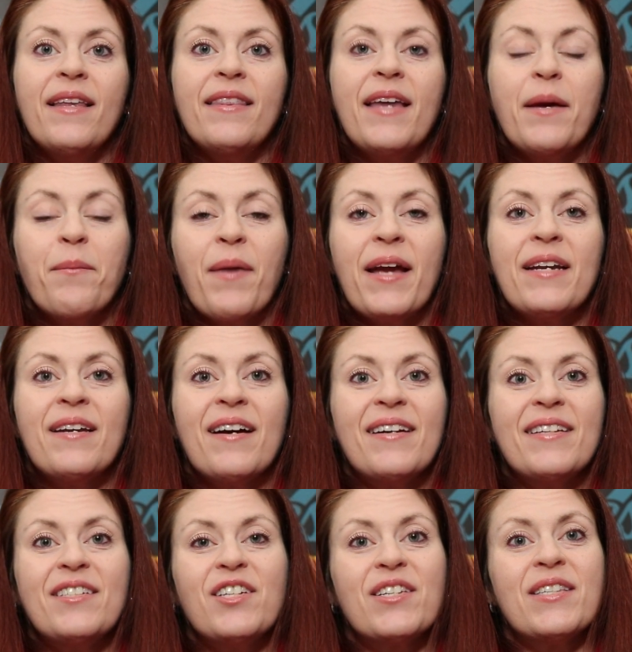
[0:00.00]
they may
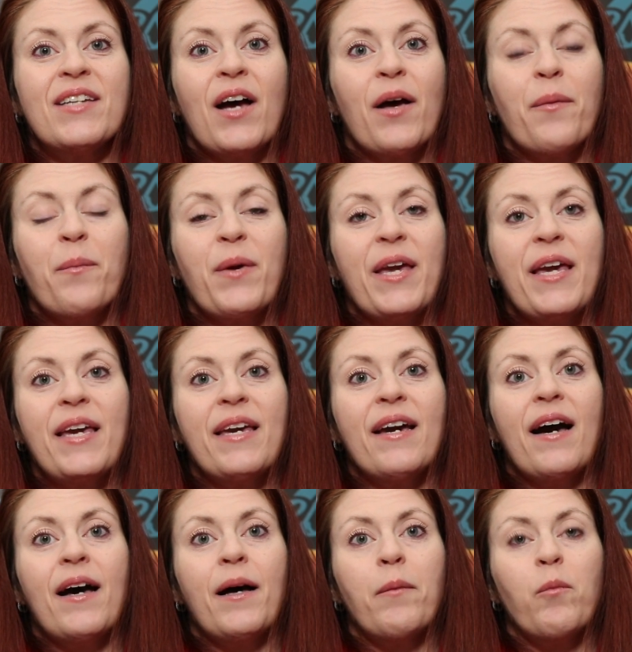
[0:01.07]
not be
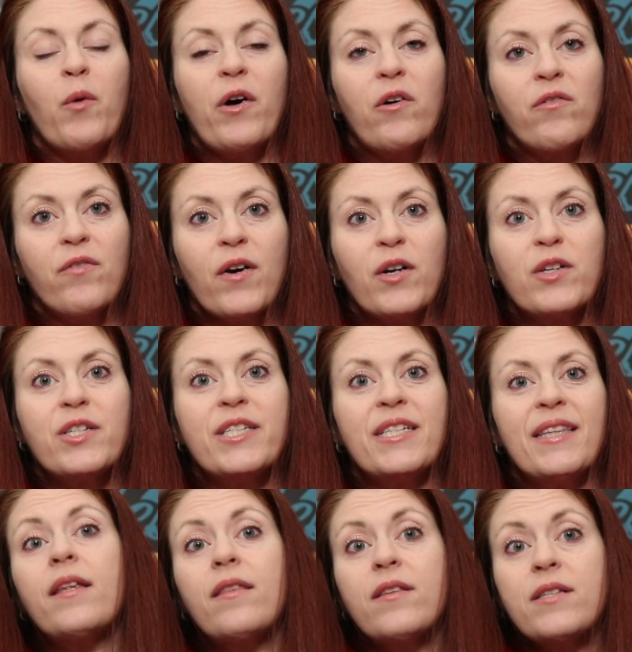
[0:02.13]
well versed
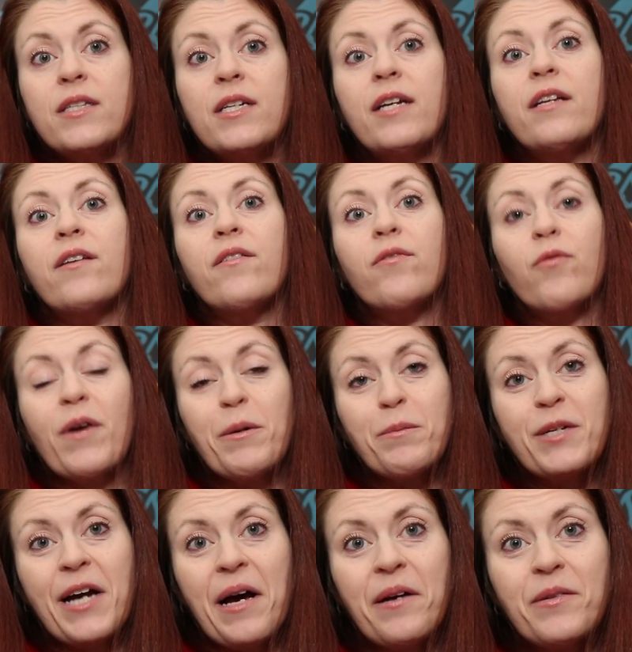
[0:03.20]
in the study of
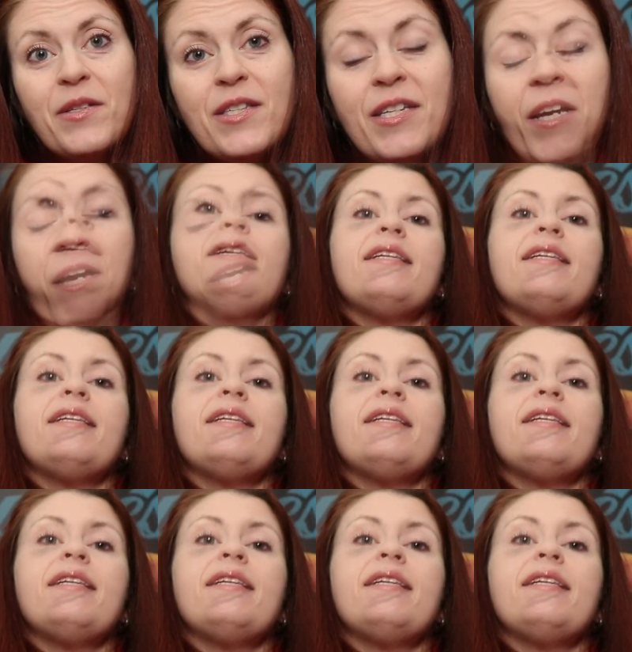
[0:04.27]
reptiles.